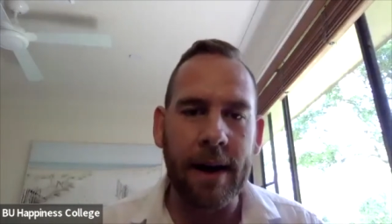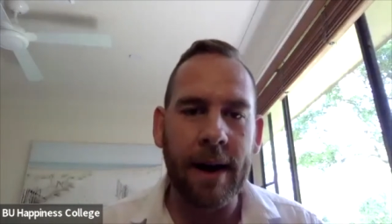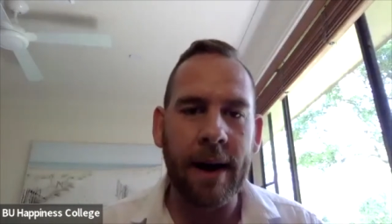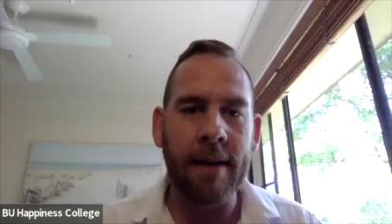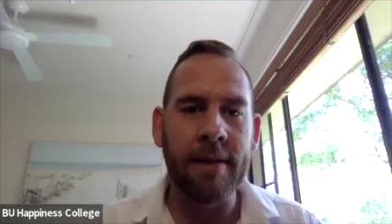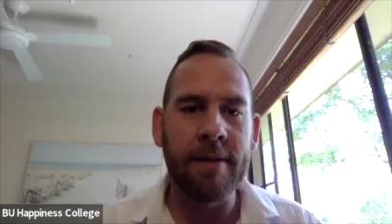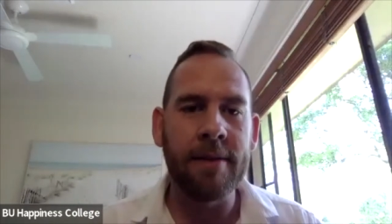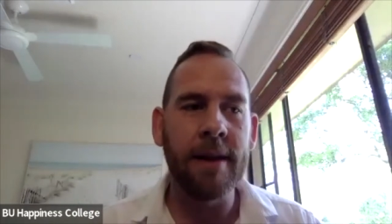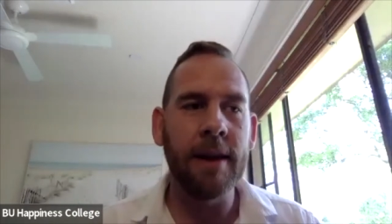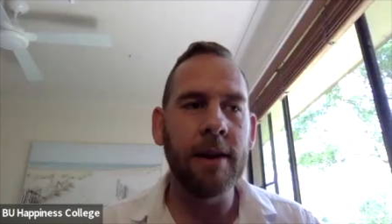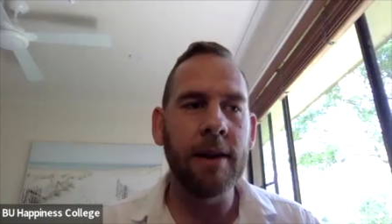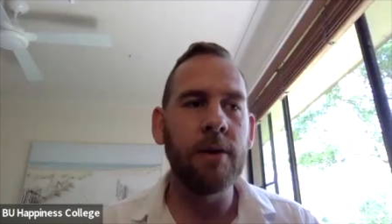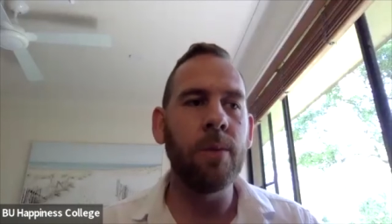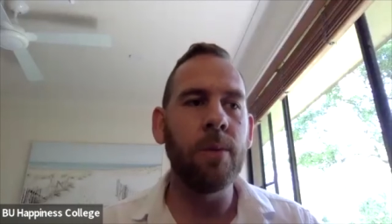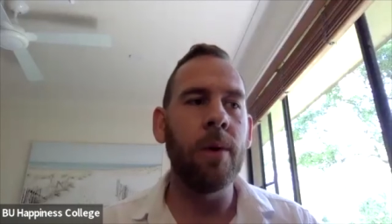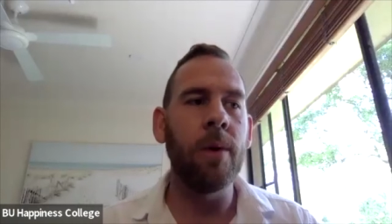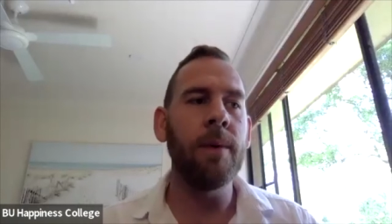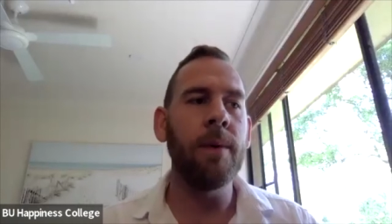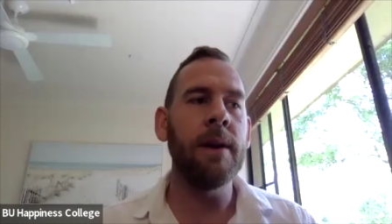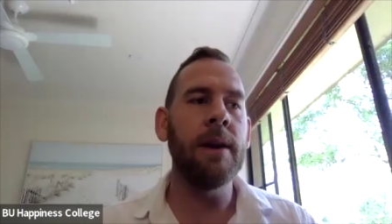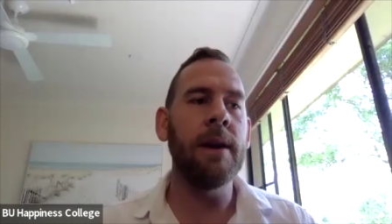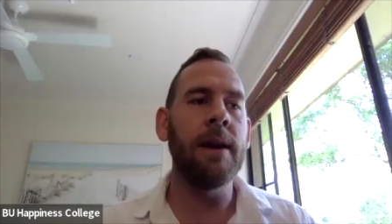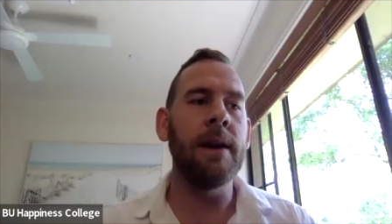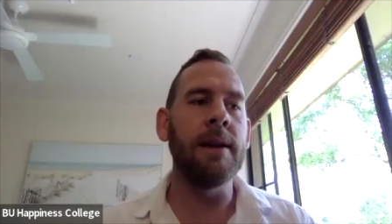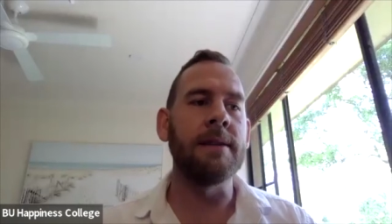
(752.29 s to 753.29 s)
I think what
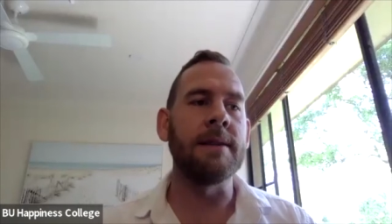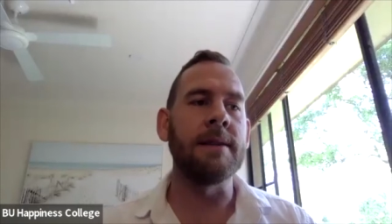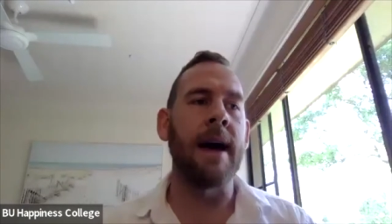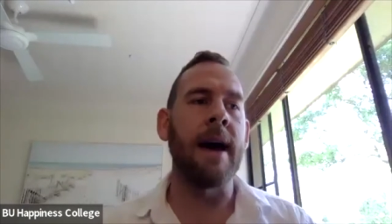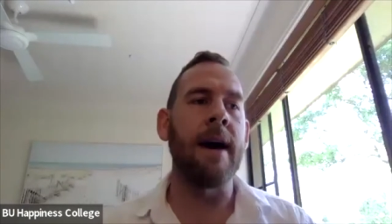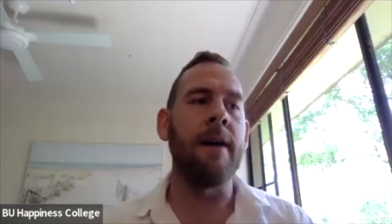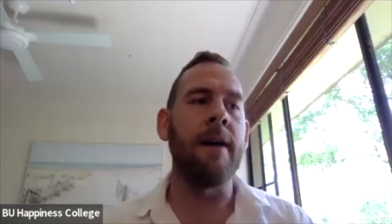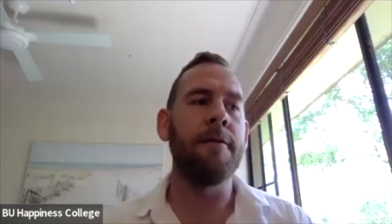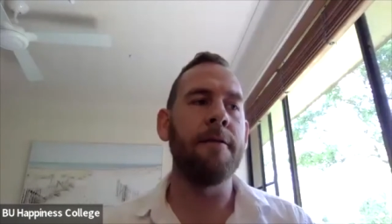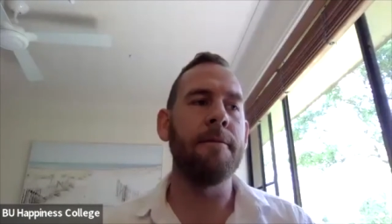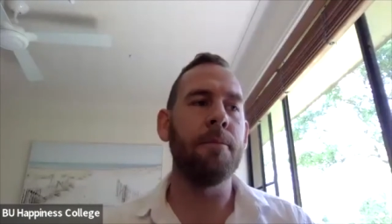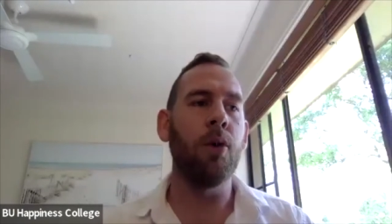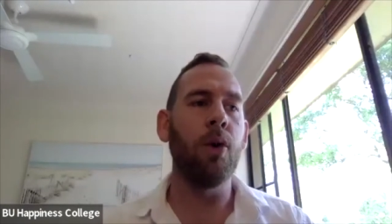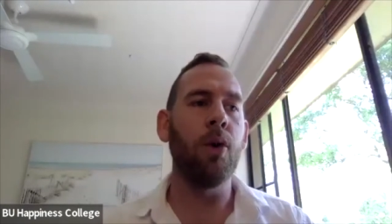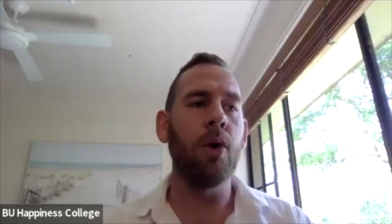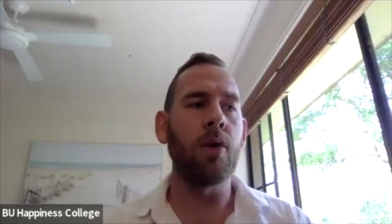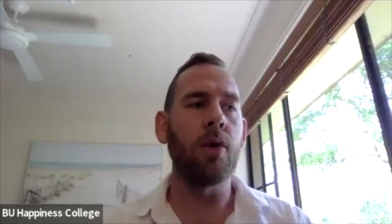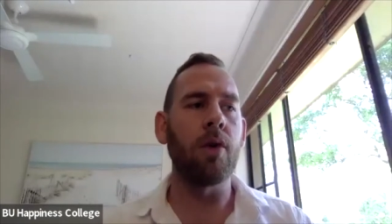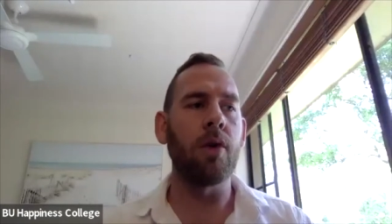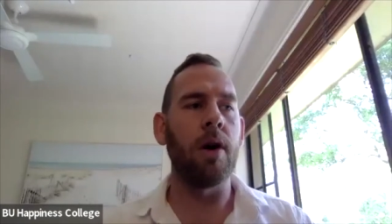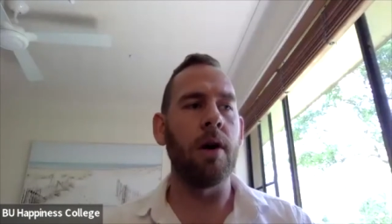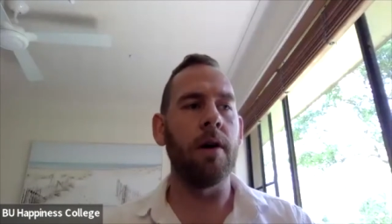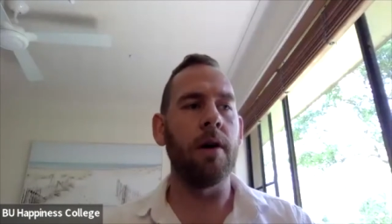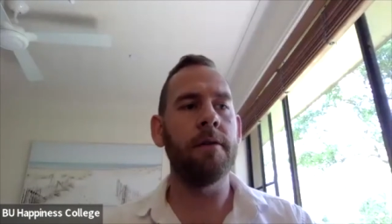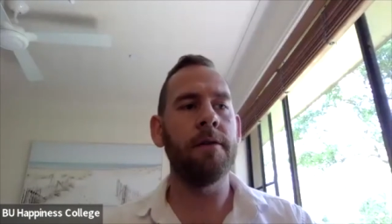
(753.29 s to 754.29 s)
we need to have more
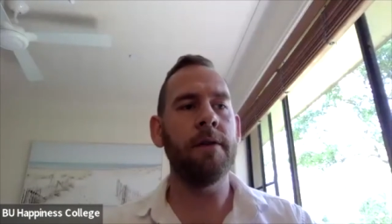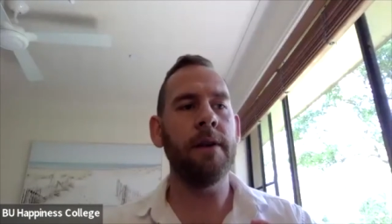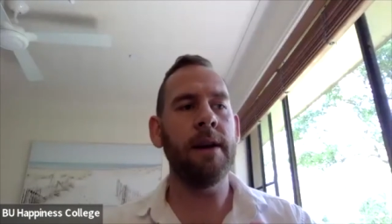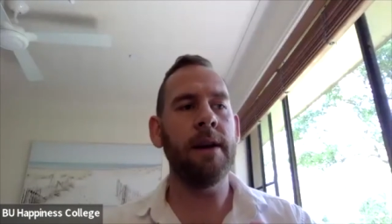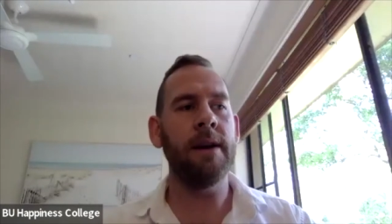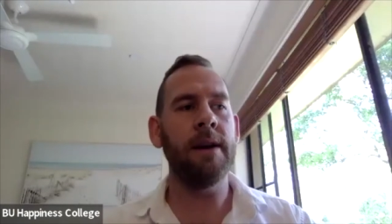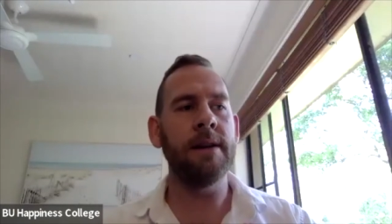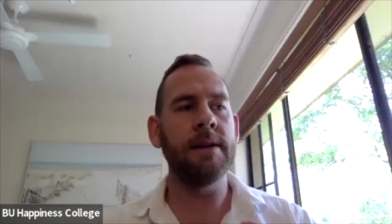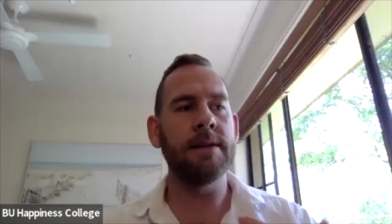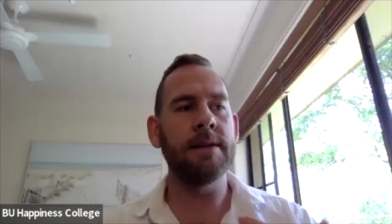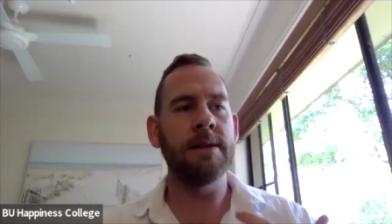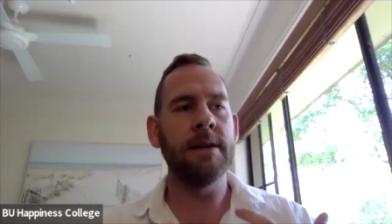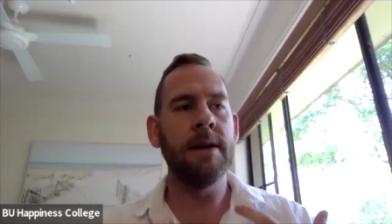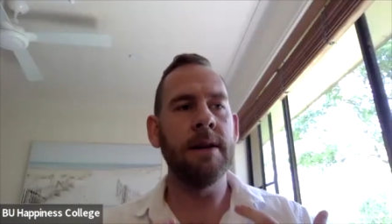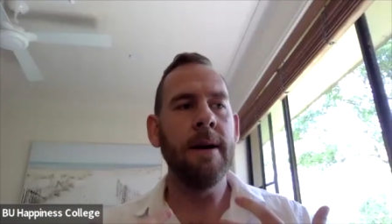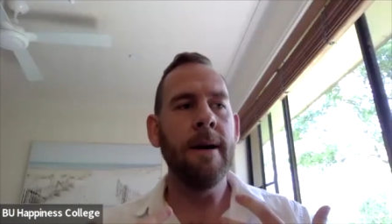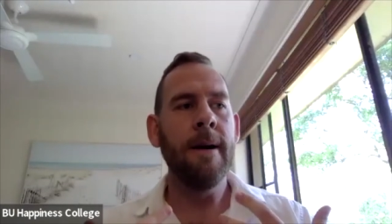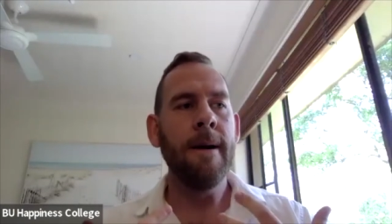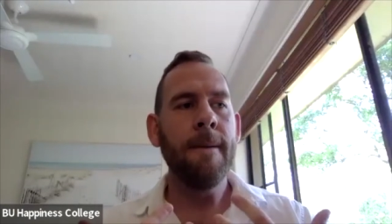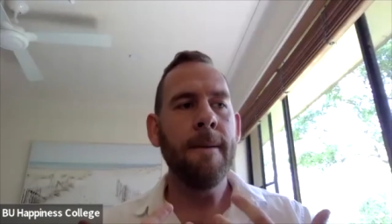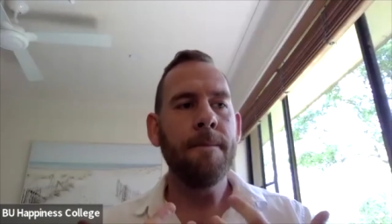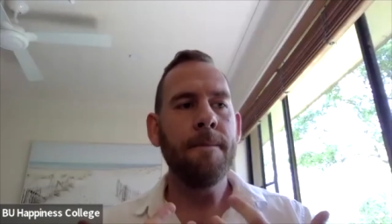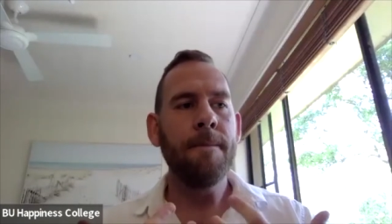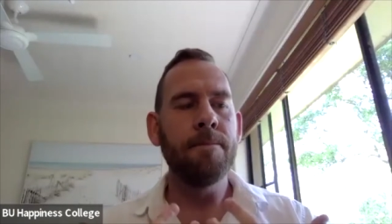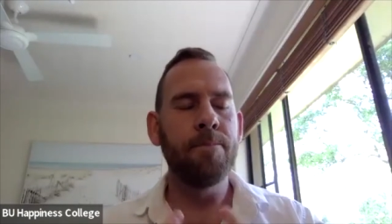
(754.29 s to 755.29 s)
of is
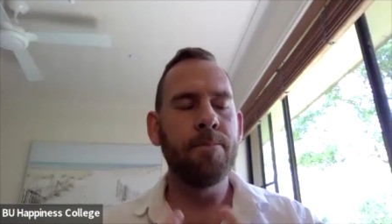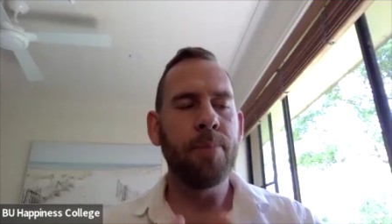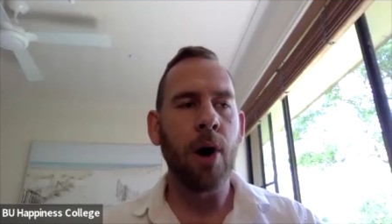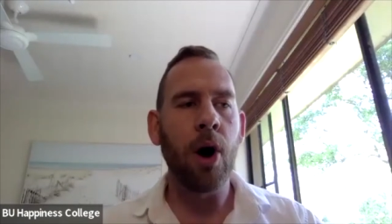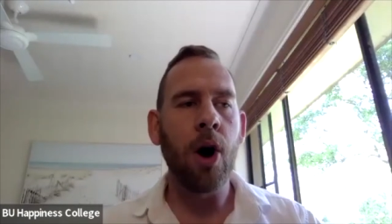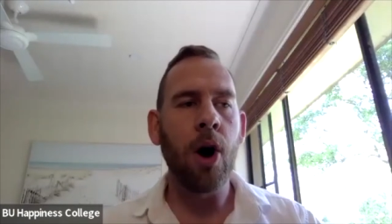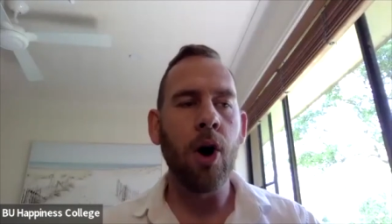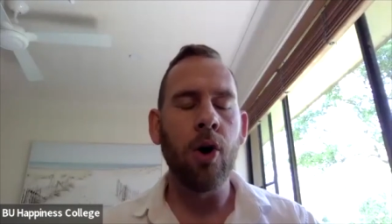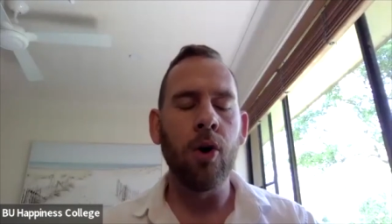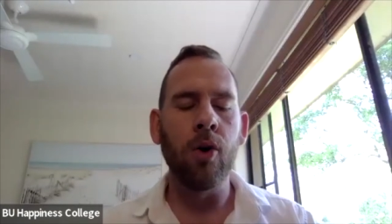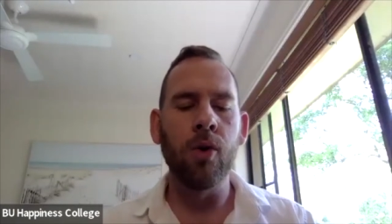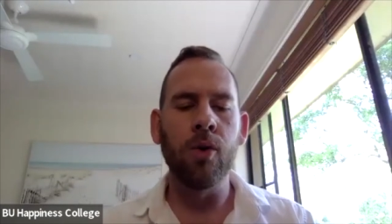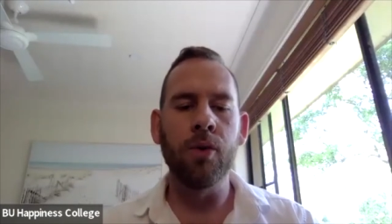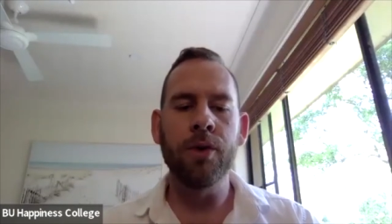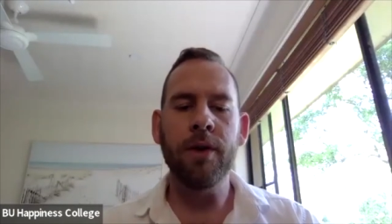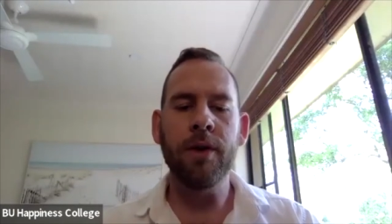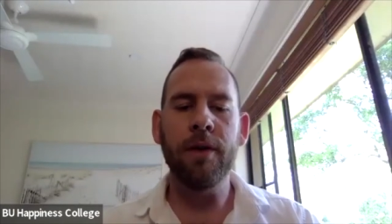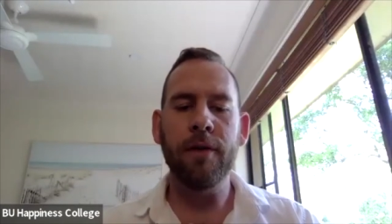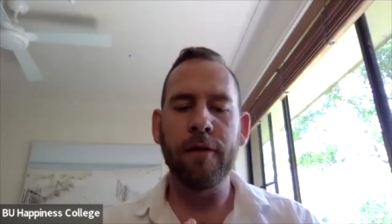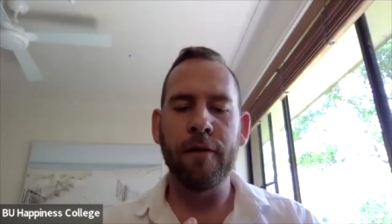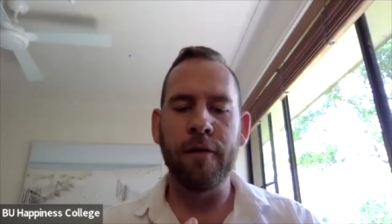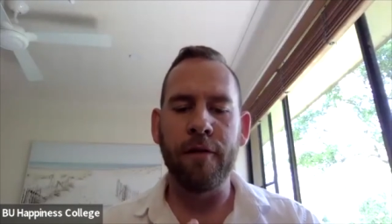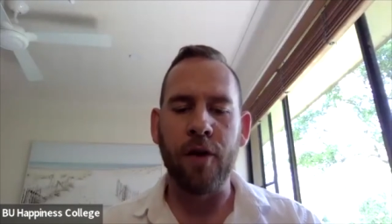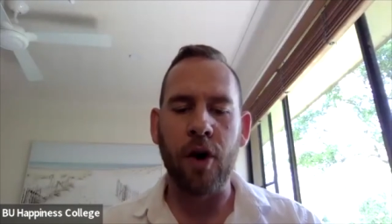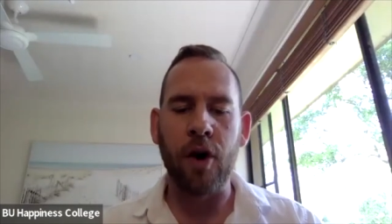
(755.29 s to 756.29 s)
bold,
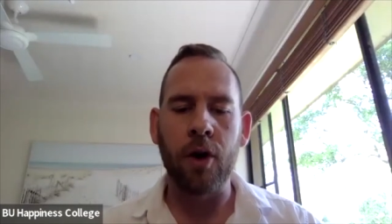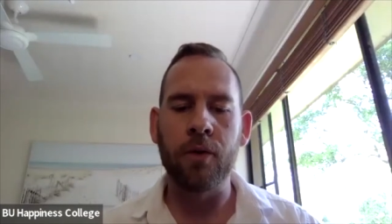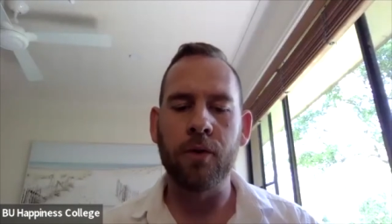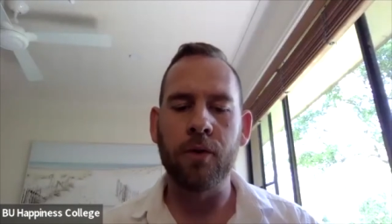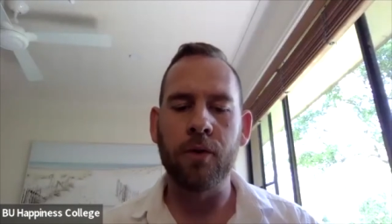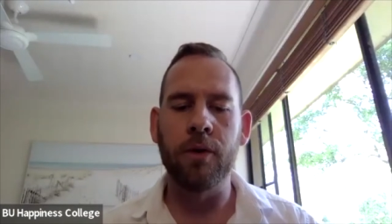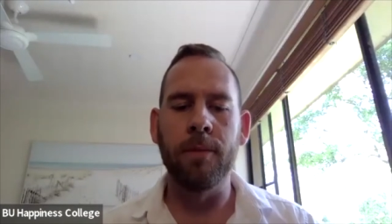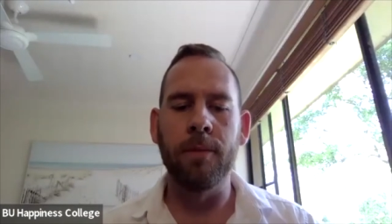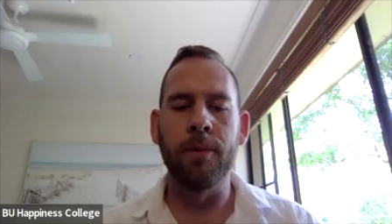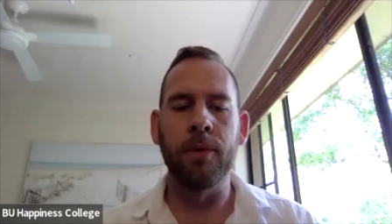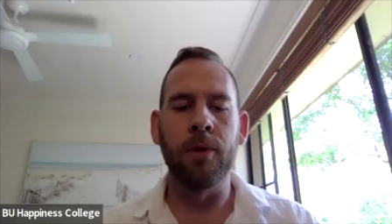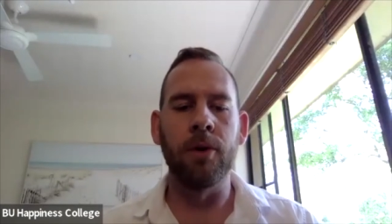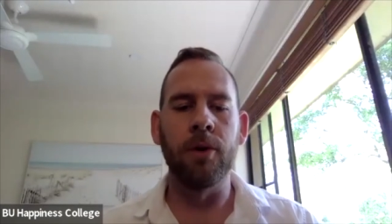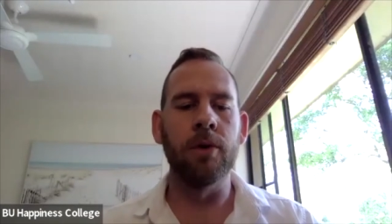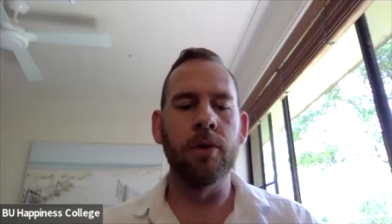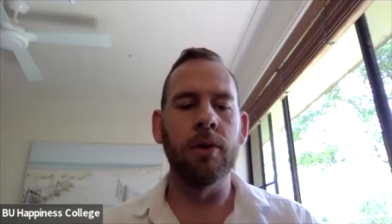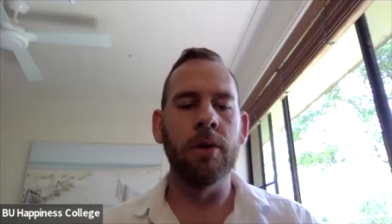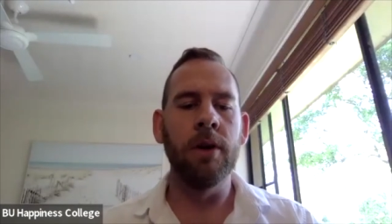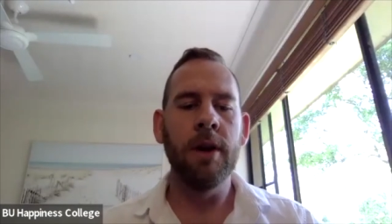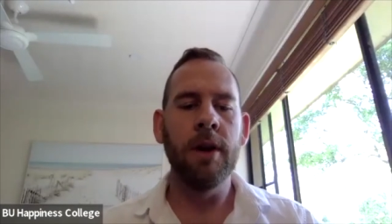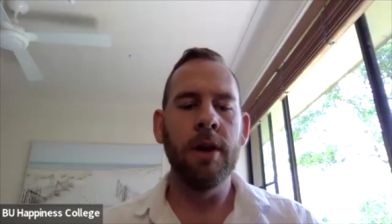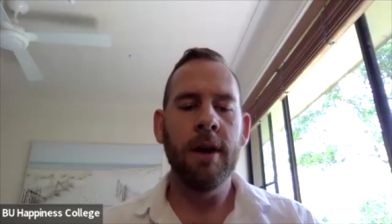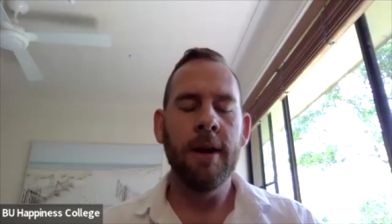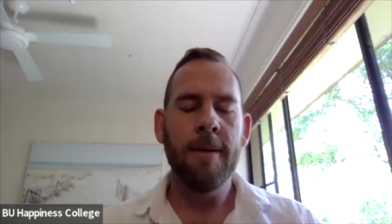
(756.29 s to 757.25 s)
vulnerable,